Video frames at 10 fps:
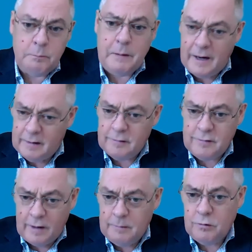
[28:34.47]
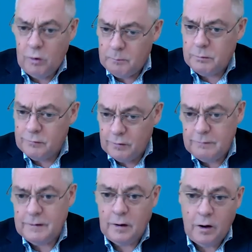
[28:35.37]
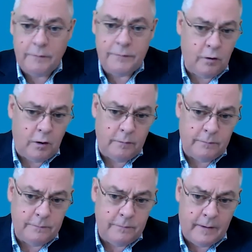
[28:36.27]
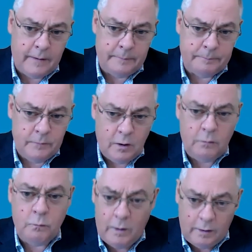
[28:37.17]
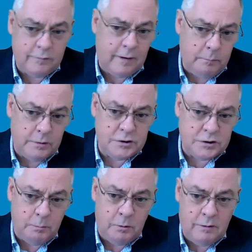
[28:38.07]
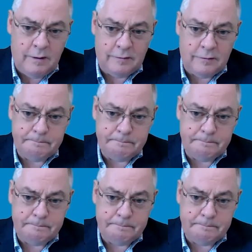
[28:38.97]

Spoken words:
but at the same time preserving the lifestyle of well-established communities.